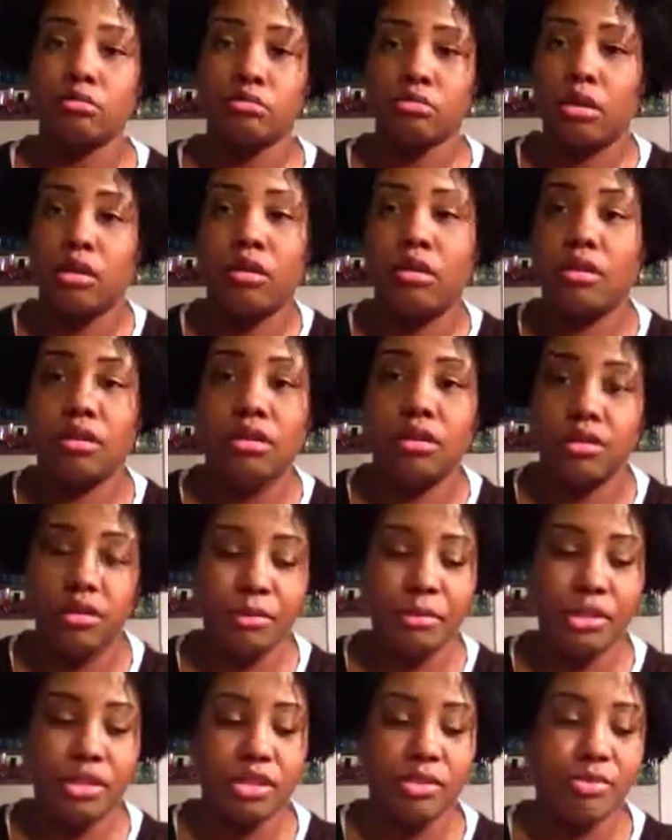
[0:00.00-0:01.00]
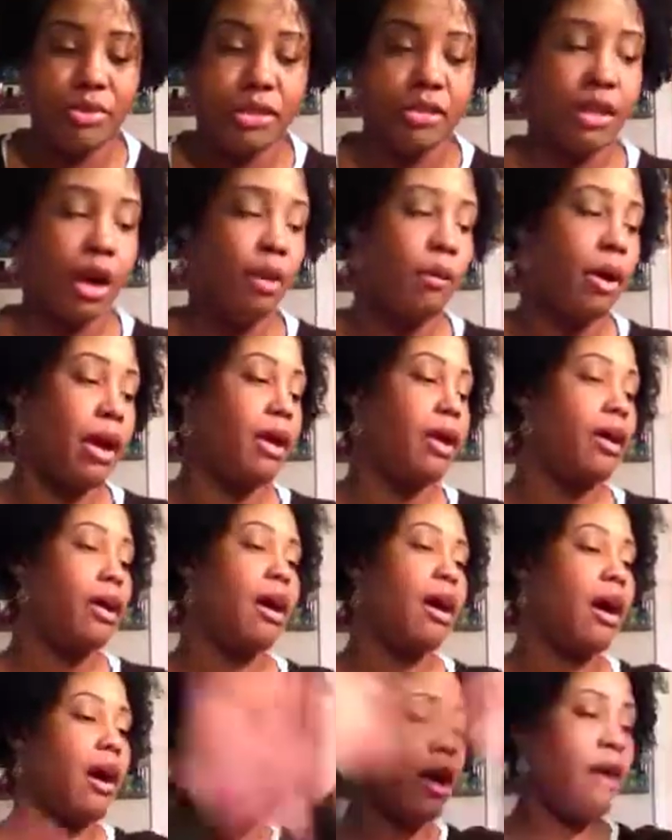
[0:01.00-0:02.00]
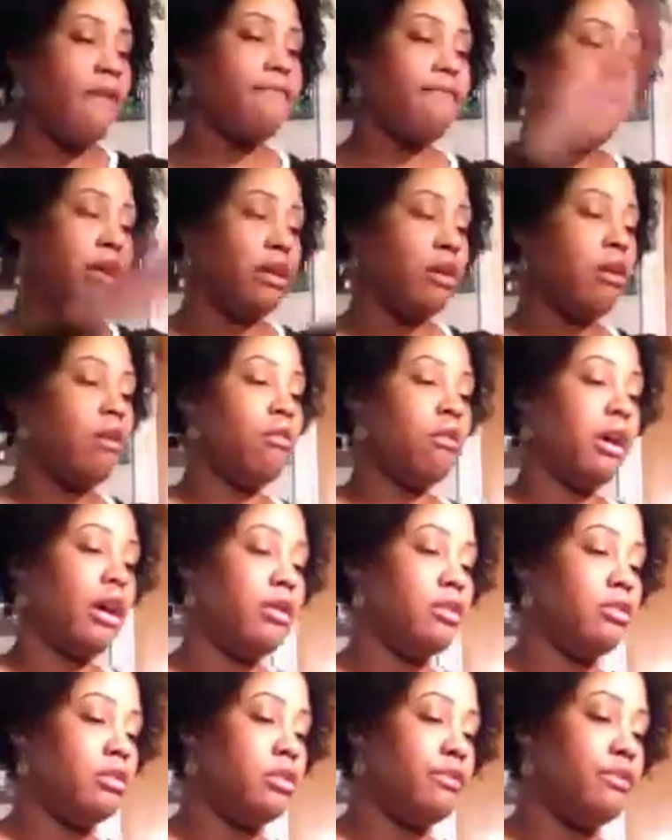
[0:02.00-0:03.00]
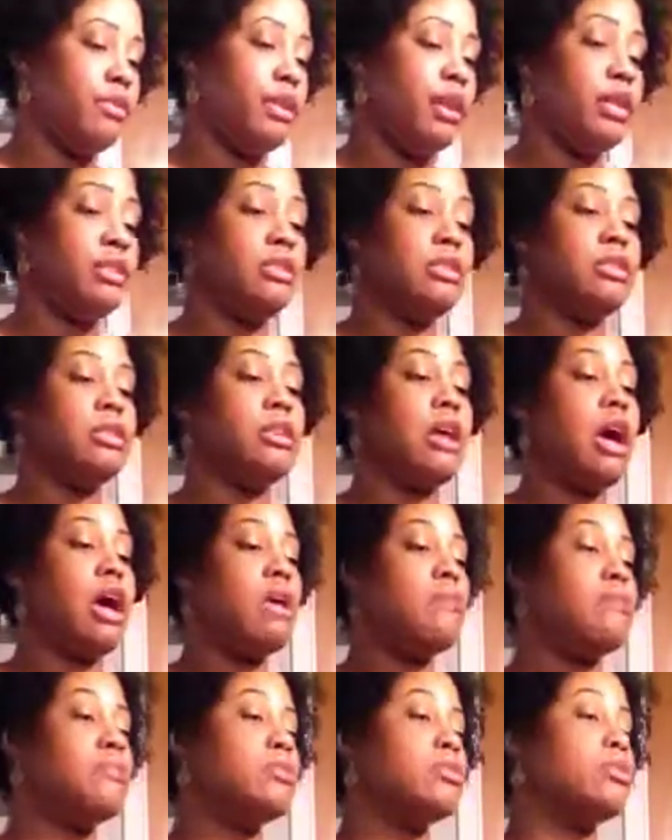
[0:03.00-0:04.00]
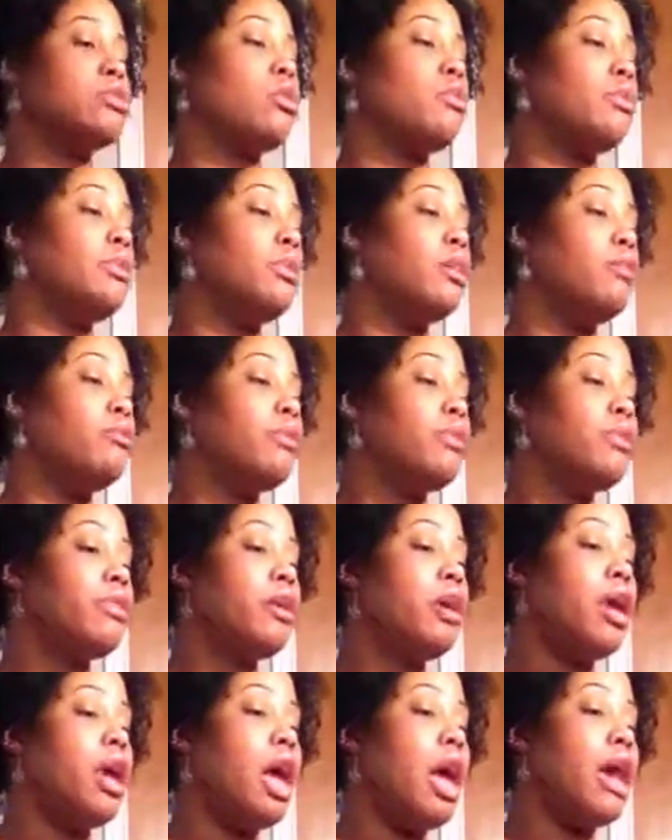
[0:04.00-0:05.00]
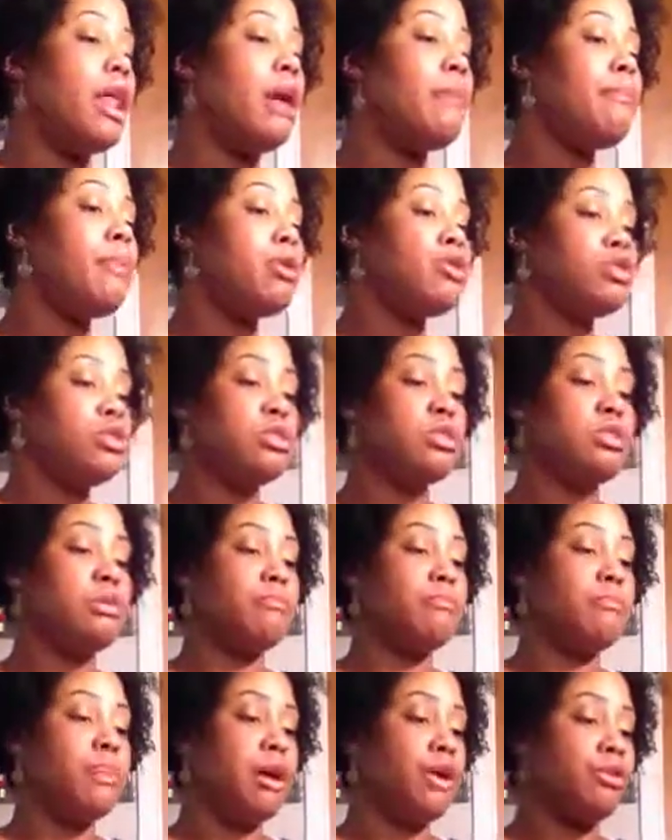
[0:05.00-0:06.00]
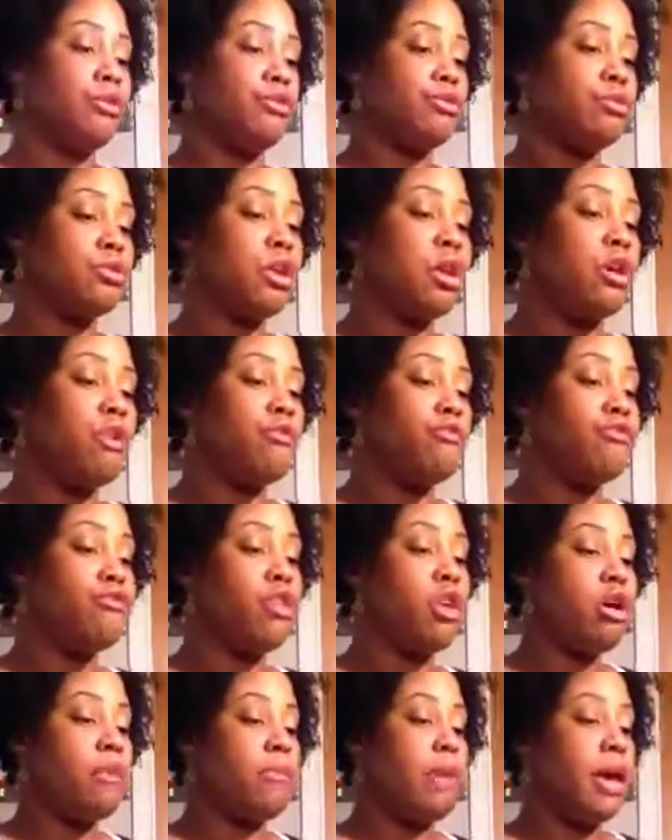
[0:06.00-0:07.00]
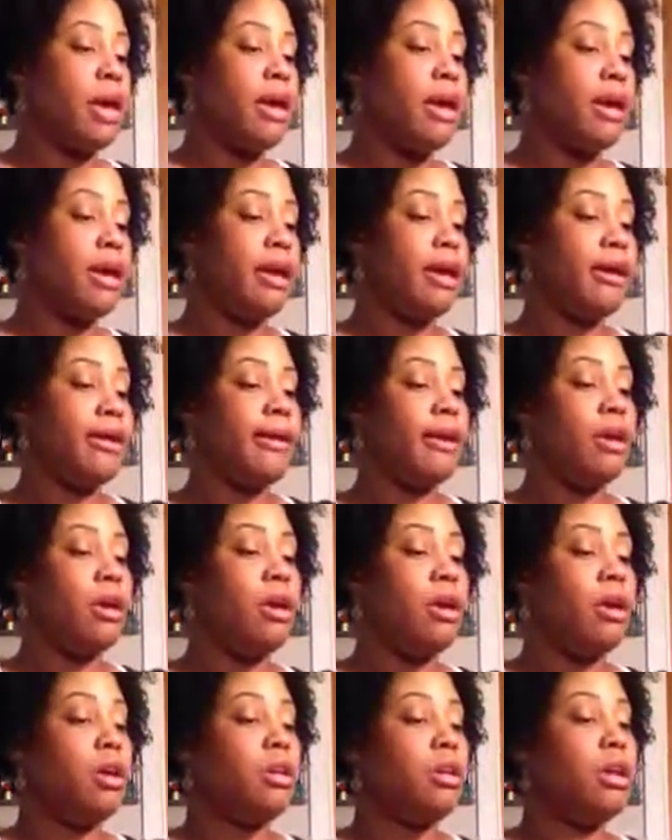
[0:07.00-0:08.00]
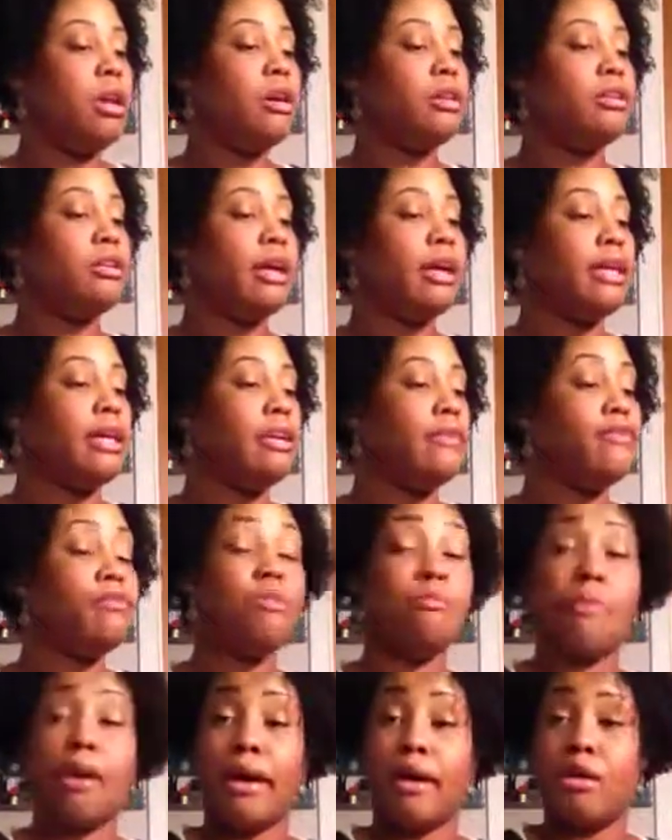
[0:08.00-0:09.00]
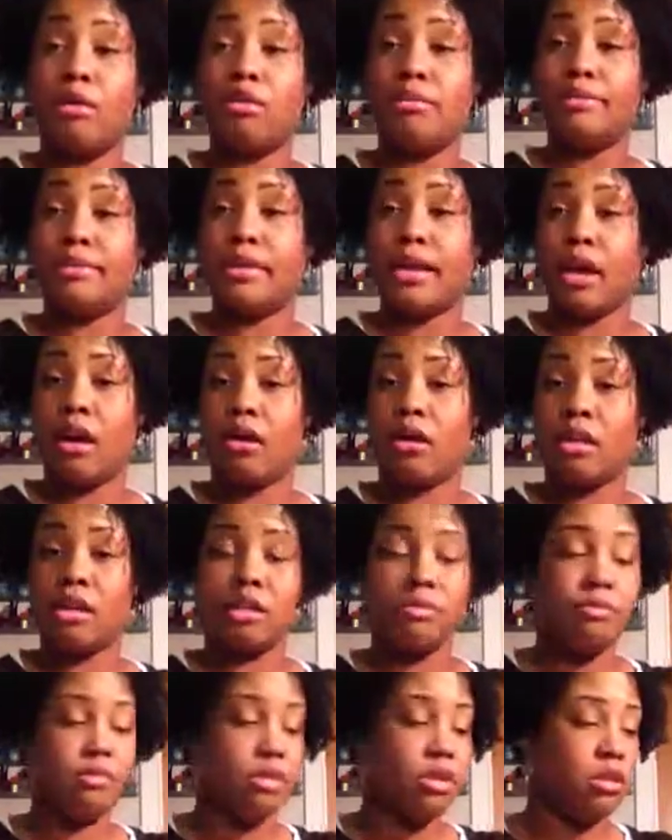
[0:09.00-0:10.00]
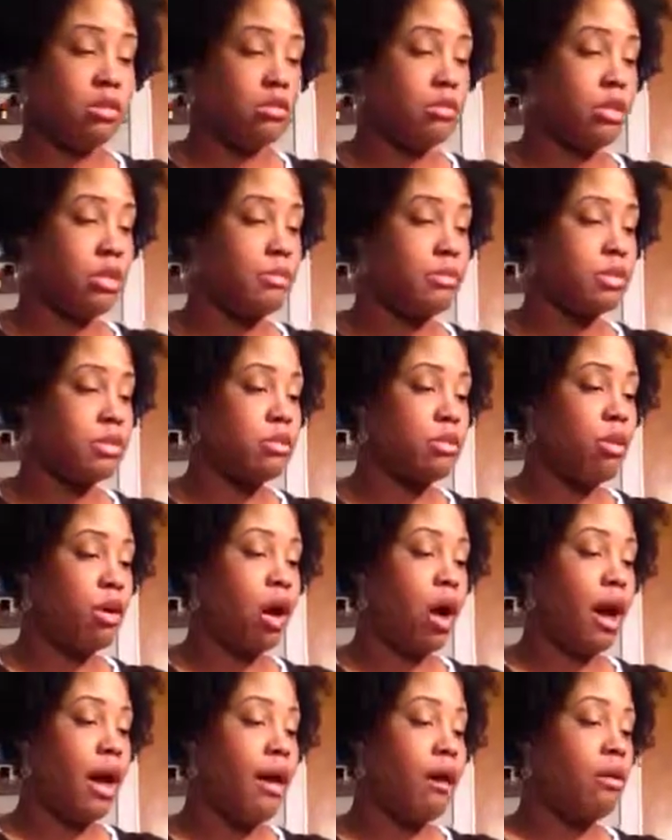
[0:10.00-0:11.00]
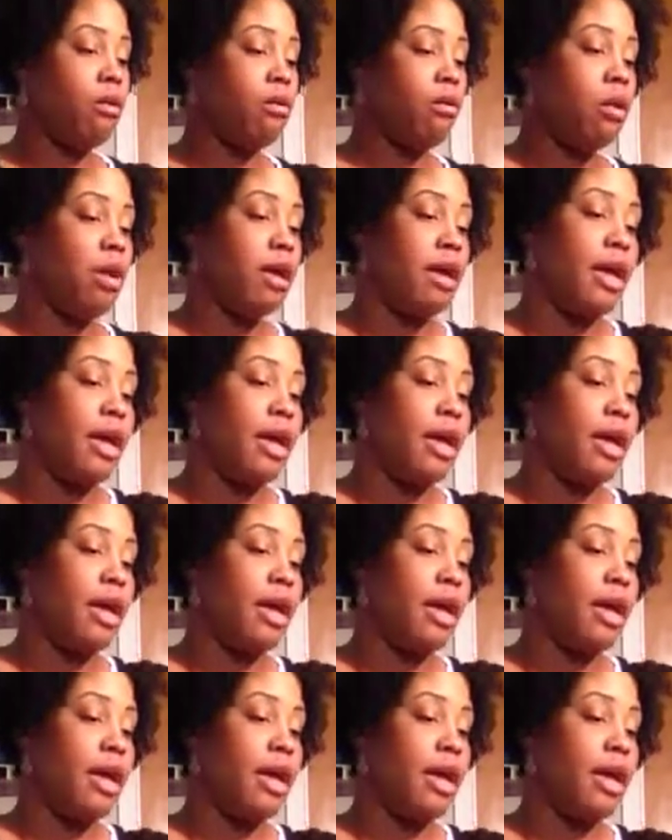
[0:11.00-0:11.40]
Let me just put it that way. I find all kind of stuff on Etsy that I am so in love with. And I purchased some butters from a young lady from my hometown in Columbus, Ohio.